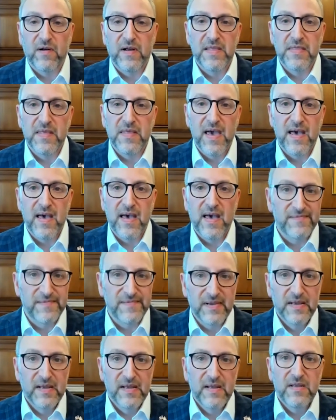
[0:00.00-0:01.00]
and then
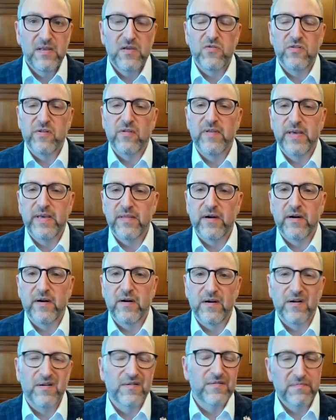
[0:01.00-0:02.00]
usually there
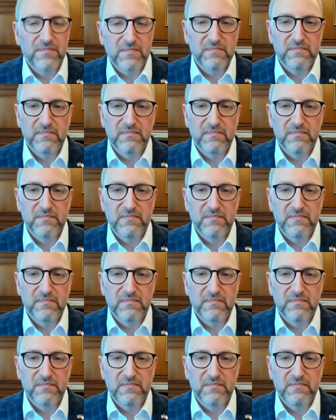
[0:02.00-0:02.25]
are